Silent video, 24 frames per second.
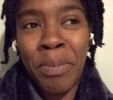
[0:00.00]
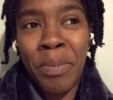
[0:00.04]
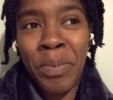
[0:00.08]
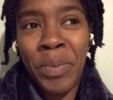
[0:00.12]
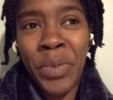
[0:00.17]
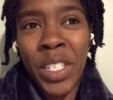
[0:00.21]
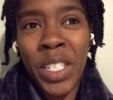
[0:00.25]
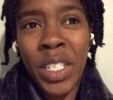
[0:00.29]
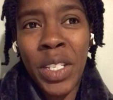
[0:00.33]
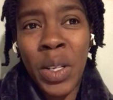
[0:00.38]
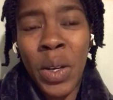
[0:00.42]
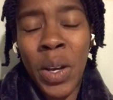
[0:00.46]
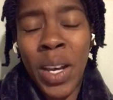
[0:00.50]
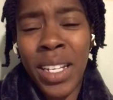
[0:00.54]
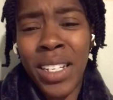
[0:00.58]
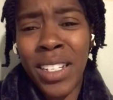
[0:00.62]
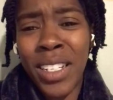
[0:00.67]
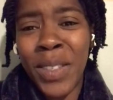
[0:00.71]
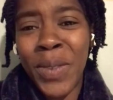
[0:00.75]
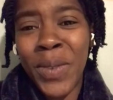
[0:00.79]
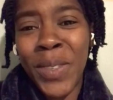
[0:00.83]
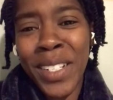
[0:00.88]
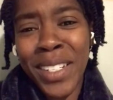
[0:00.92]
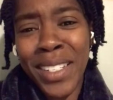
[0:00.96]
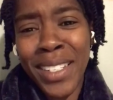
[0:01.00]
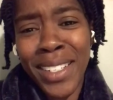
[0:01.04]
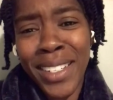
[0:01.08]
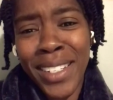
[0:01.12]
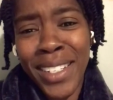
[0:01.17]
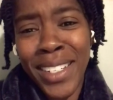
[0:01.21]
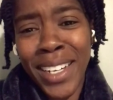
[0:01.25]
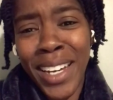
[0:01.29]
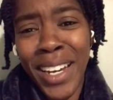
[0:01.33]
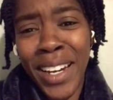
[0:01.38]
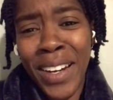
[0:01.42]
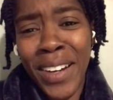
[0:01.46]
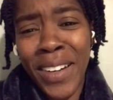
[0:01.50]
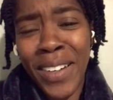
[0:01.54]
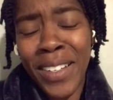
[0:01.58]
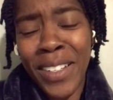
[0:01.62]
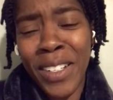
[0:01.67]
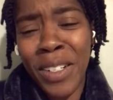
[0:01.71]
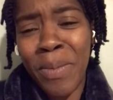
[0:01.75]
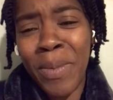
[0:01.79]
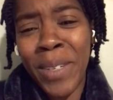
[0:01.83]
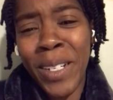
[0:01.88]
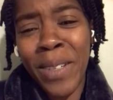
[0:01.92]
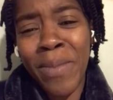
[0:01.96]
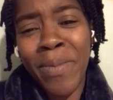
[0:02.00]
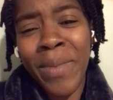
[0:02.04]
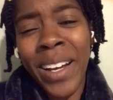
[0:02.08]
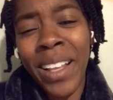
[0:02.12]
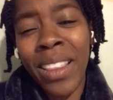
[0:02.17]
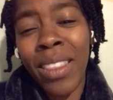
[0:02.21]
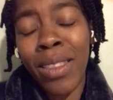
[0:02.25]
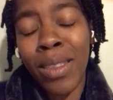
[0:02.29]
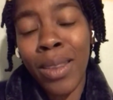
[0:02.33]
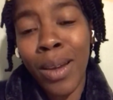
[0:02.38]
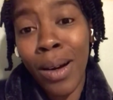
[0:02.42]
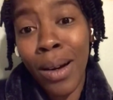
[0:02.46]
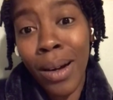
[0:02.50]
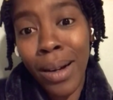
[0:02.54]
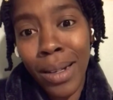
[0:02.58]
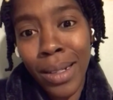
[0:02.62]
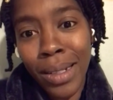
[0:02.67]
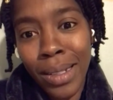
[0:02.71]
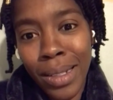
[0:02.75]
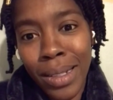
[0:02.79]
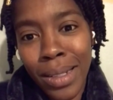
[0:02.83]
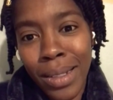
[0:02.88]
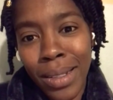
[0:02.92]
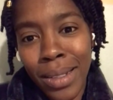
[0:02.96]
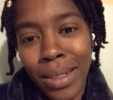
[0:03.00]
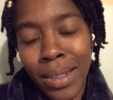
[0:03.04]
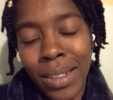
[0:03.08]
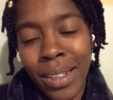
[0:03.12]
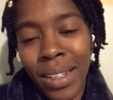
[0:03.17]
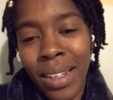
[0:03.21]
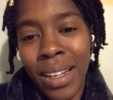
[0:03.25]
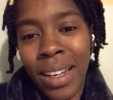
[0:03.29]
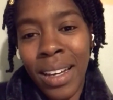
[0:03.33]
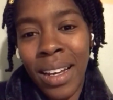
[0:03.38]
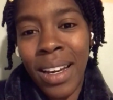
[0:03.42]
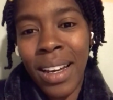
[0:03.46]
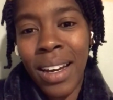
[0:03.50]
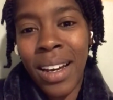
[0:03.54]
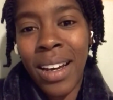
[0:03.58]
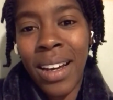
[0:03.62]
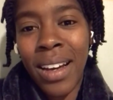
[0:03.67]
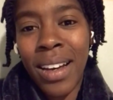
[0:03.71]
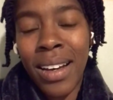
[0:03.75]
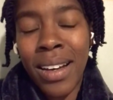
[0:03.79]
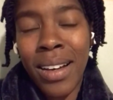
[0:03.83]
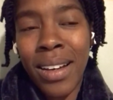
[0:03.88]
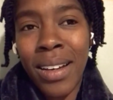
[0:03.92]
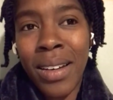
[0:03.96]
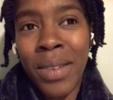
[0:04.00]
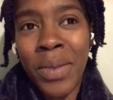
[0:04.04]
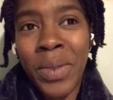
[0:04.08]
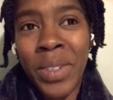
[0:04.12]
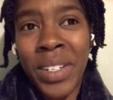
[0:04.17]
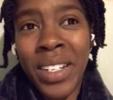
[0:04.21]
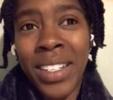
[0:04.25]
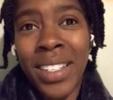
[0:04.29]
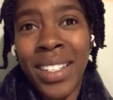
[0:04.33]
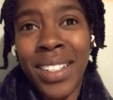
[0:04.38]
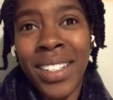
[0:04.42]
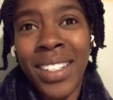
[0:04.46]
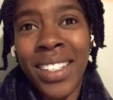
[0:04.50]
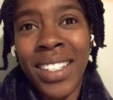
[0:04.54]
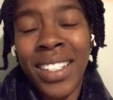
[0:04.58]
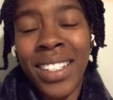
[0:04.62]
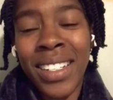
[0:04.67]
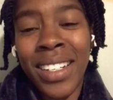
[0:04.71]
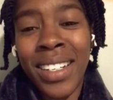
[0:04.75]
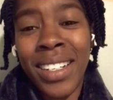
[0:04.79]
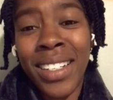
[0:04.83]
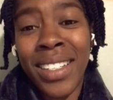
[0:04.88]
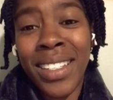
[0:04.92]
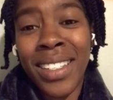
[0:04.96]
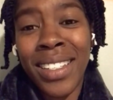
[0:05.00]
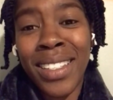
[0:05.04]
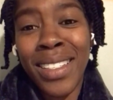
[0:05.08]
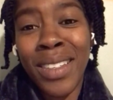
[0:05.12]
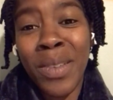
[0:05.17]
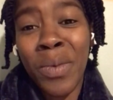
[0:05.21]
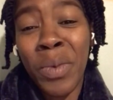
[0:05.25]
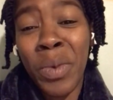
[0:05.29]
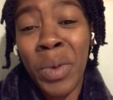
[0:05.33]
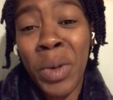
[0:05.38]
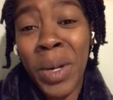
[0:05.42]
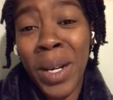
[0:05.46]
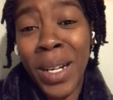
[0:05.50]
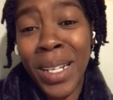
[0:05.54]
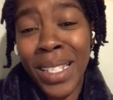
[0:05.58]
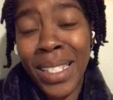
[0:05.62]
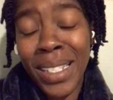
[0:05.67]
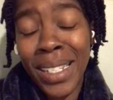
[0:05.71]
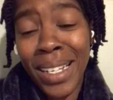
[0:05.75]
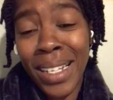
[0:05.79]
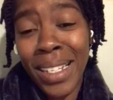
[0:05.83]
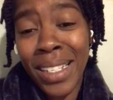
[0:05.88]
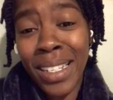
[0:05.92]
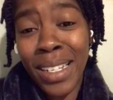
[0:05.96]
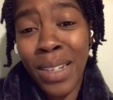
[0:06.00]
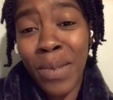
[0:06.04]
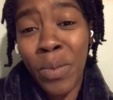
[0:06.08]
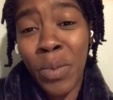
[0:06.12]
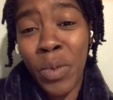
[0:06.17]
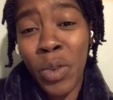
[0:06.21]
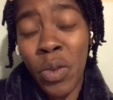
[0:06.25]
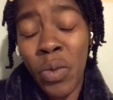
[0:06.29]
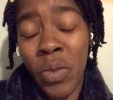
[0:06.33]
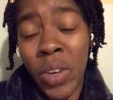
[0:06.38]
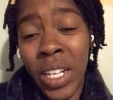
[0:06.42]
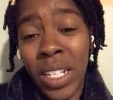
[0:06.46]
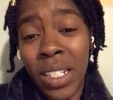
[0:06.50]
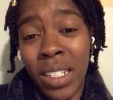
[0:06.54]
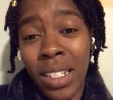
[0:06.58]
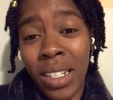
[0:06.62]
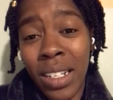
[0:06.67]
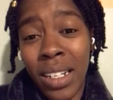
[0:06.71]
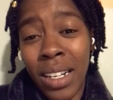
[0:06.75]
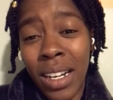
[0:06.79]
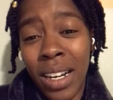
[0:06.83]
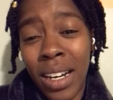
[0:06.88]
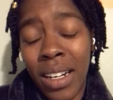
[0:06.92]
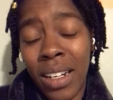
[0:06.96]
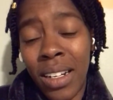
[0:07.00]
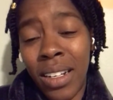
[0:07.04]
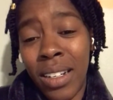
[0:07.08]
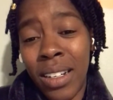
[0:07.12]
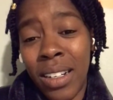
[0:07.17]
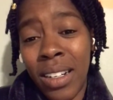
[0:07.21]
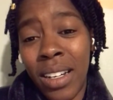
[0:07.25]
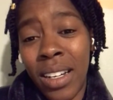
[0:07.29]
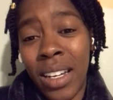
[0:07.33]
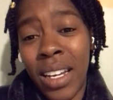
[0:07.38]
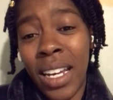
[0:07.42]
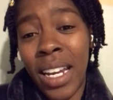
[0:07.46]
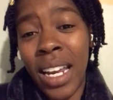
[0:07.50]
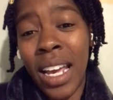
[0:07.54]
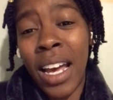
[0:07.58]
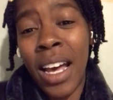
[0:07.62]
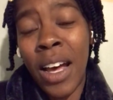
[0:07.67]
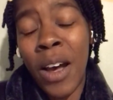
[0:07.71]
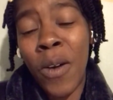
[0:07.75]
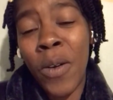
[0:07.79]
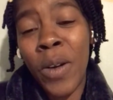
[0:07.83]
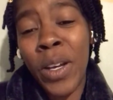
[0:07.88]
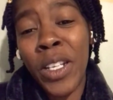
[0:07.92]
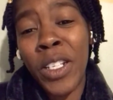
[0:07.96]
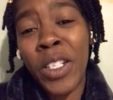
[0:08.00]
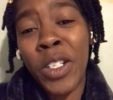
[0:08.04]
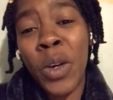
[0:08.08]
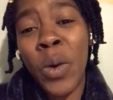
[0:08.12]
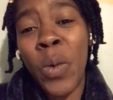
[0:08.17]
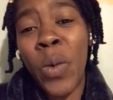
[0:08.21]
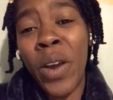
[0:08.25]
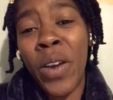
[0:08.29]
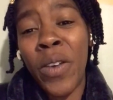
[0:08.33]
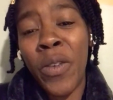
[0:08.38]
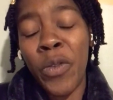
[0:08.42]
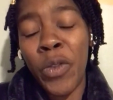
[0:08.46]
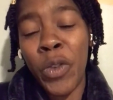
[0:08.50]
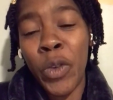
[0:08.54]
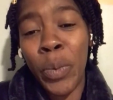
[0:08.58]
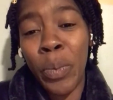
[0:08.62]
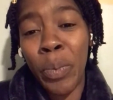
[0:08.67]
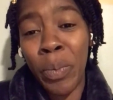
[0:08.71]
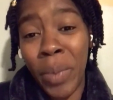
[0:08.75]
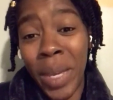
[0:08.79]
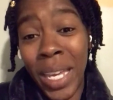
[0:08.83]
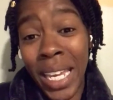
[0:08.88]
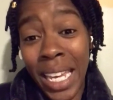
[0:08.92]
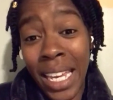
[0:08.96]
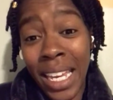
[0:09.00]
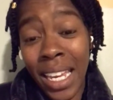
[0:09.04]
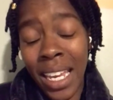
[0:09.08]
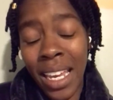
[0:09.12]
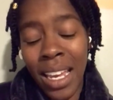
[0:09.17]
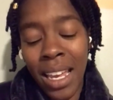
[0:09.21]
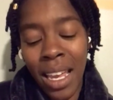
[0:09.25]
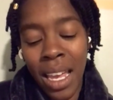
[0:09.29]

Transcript: So I just wanted to share a little bit of my thoughts. I wanted to discuss the process in moving to Ghana and how it's going for me.